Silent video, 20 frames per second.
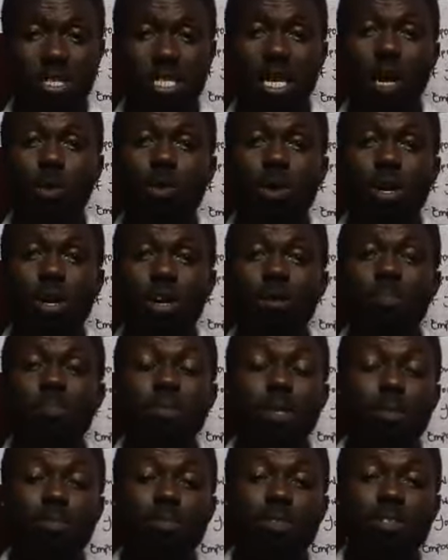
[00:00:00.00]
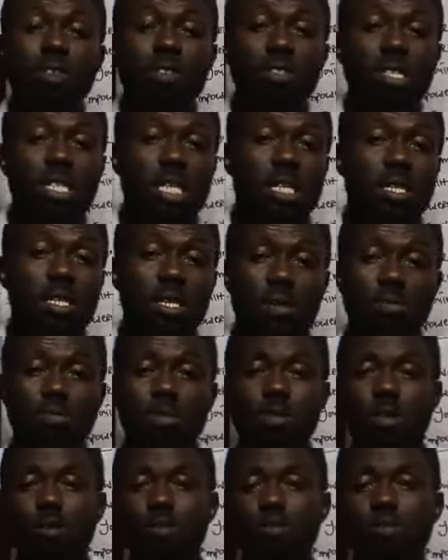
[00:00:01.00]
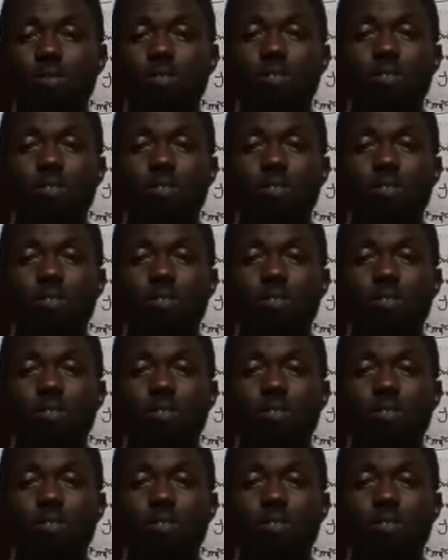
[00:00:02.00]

that will help them sustain themselves.